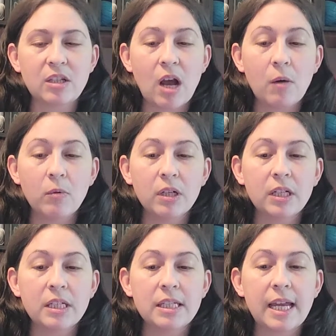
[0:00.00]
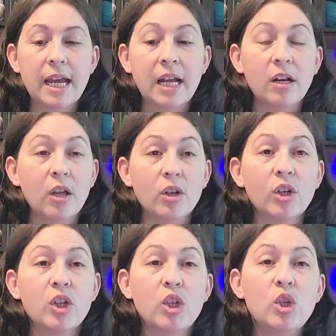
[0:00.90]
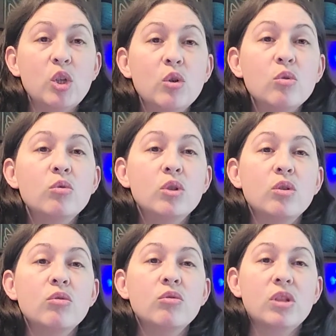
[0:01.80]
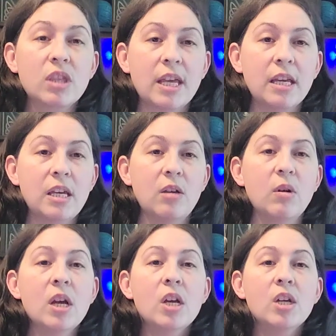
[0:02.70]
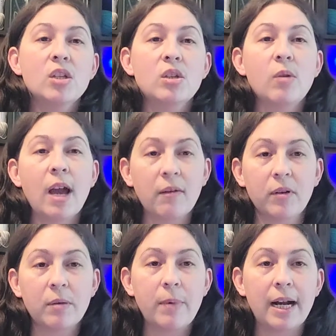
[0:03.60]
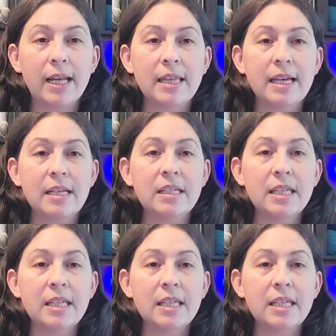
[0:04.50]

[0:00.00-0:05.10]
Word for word: so I wanted to say another huge thank you to everybody that is